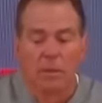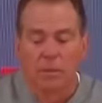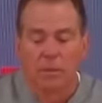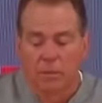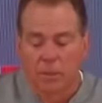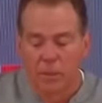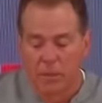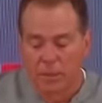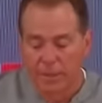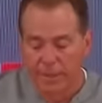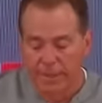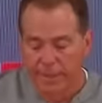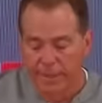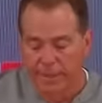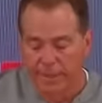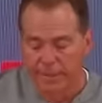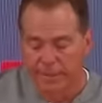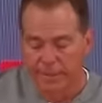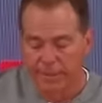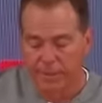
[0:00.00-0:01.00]
Well,
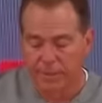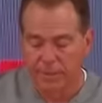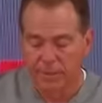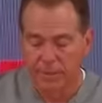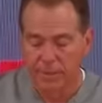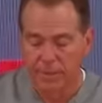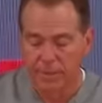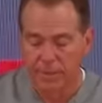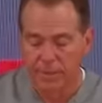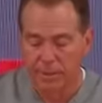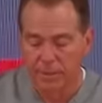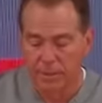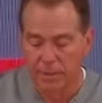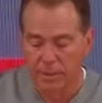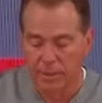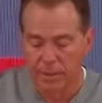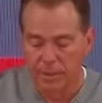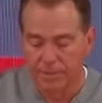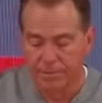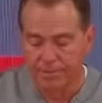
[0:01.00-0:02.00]
I think that,
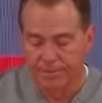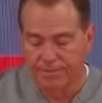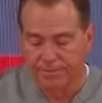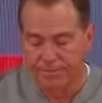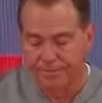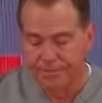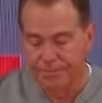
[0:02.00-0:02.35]
you